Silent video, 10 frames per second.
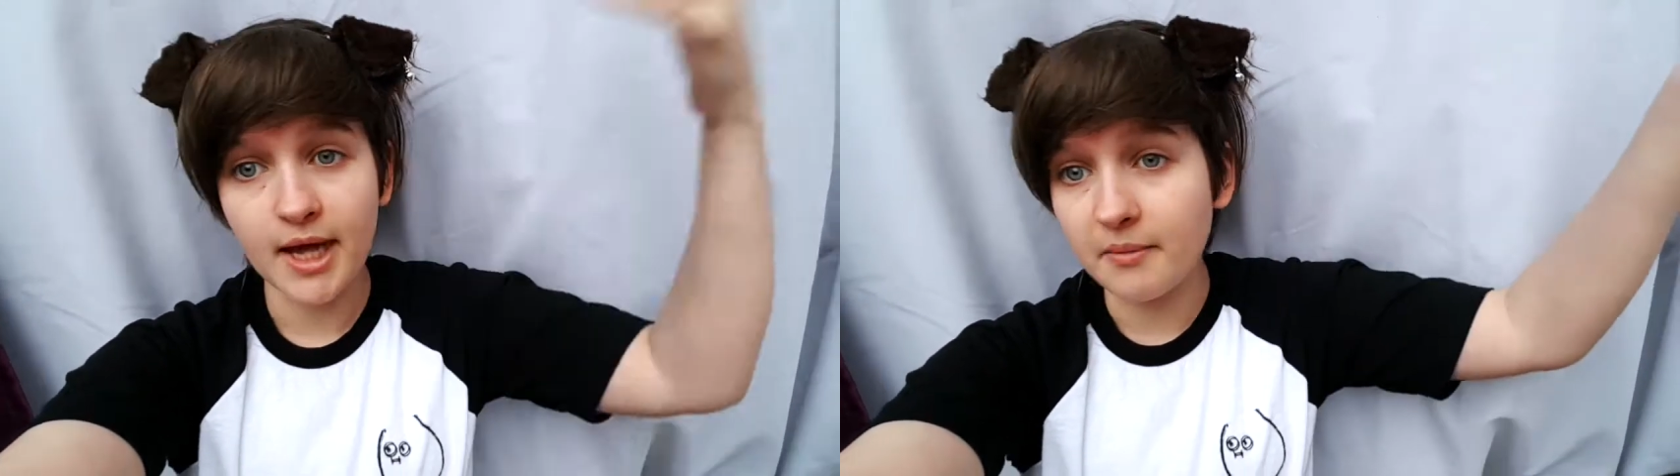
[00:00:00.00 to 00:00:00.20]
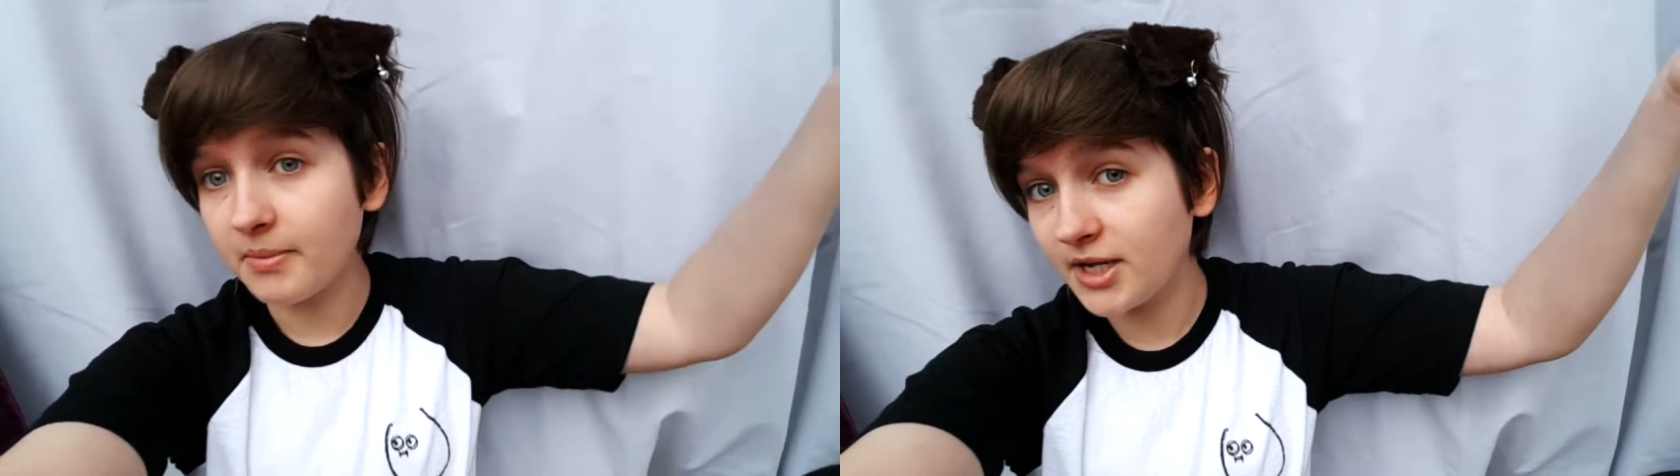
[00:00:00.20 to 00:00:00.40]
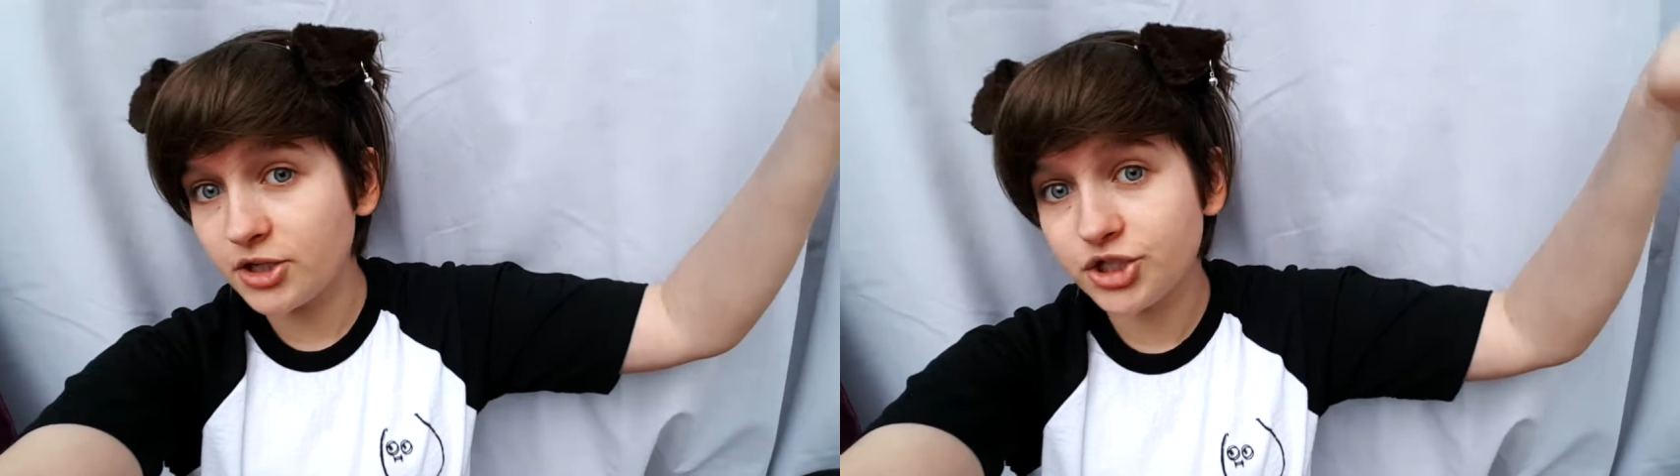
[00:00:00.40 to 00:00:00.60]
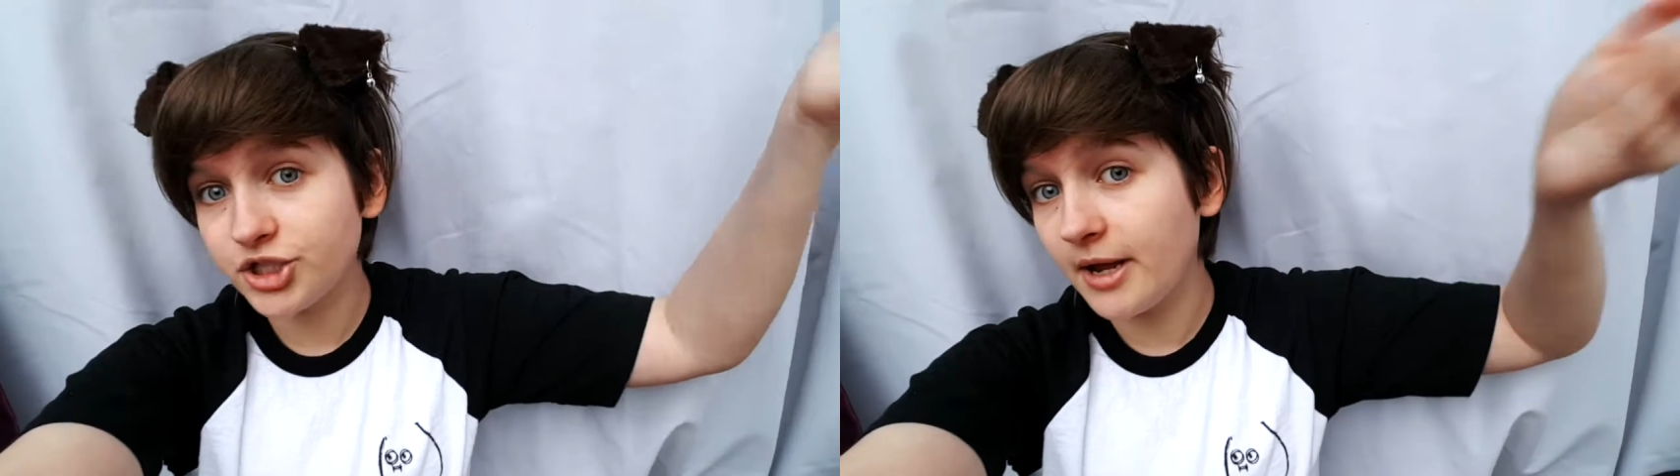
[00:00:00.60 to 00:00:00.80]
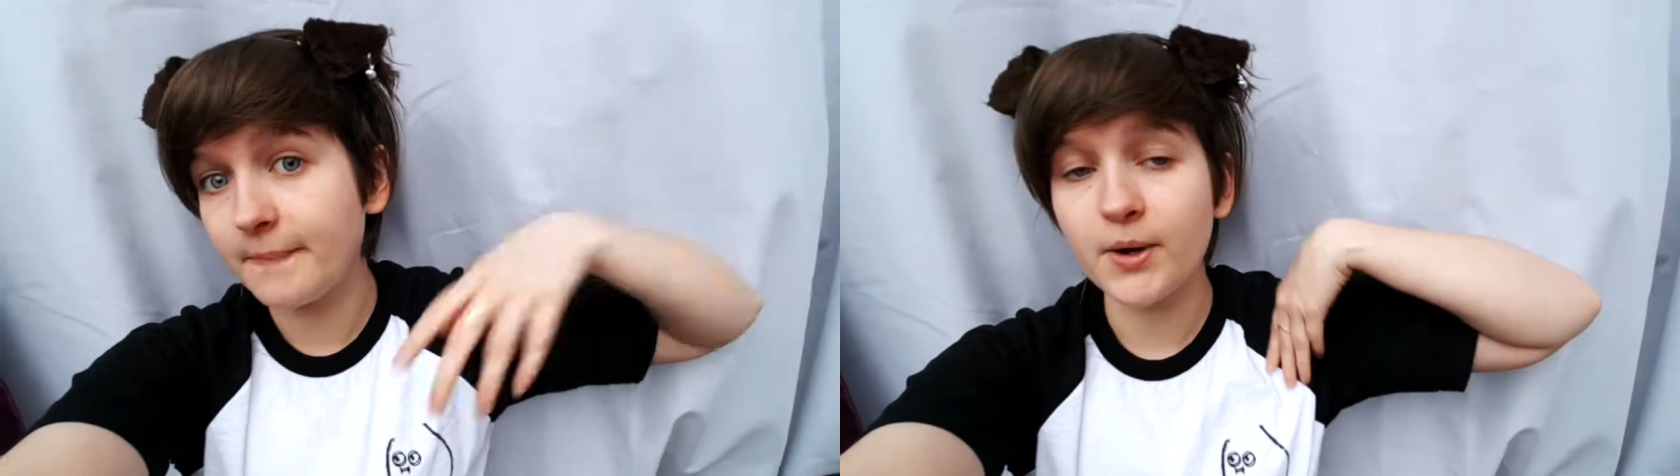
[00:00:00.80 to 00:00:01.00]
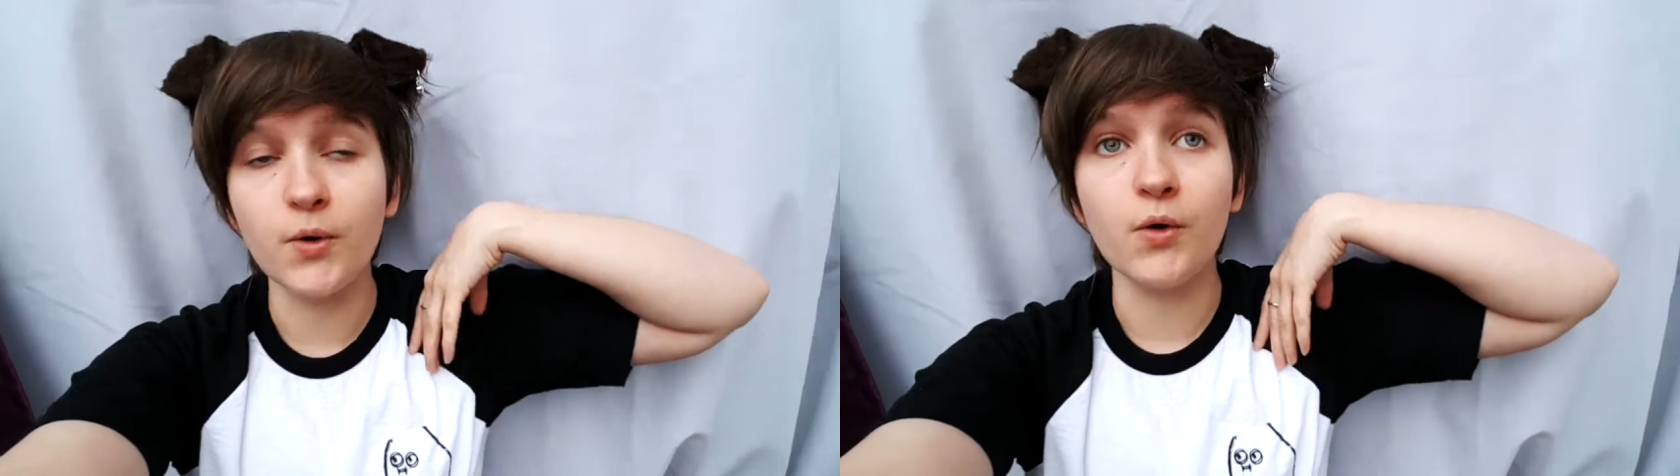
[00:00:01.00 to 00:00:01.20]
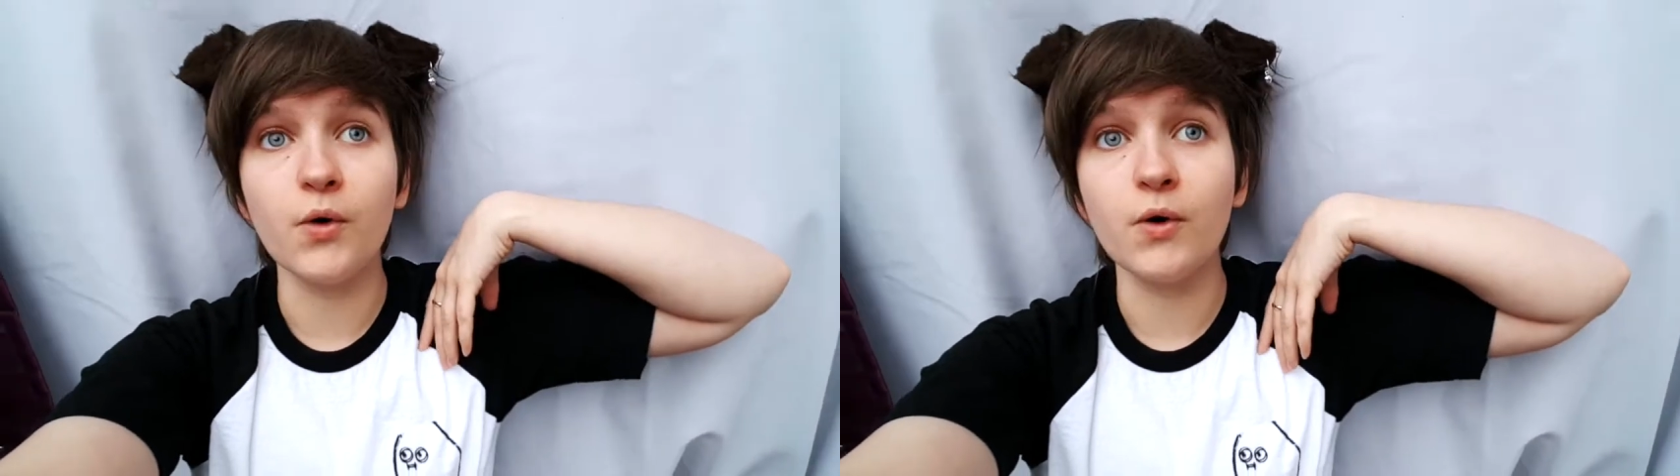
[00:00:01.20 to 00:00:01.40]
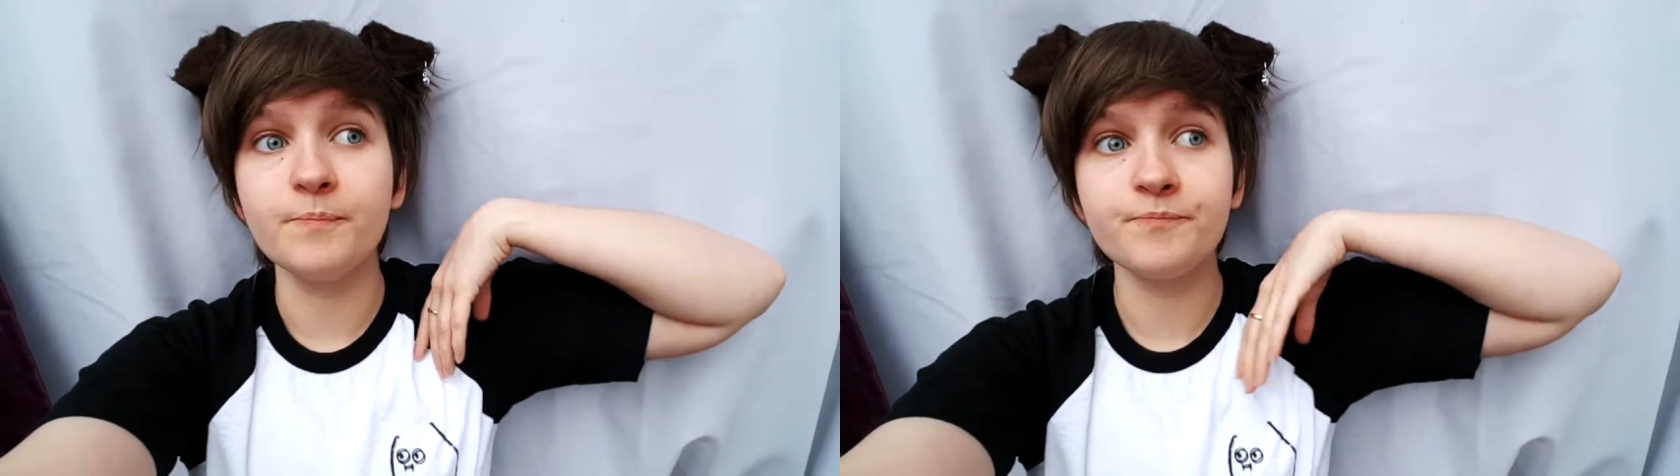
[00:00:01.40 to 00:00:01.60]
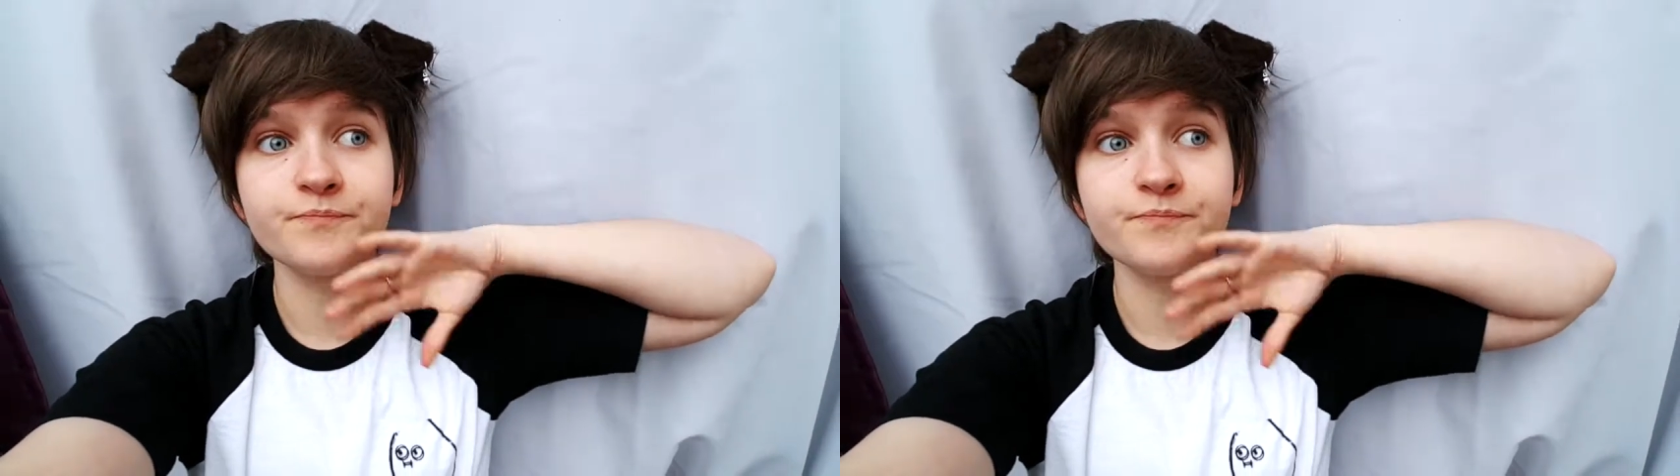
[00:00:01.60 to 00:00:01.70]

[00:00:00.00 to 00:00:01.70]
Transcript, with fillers: abandon ship or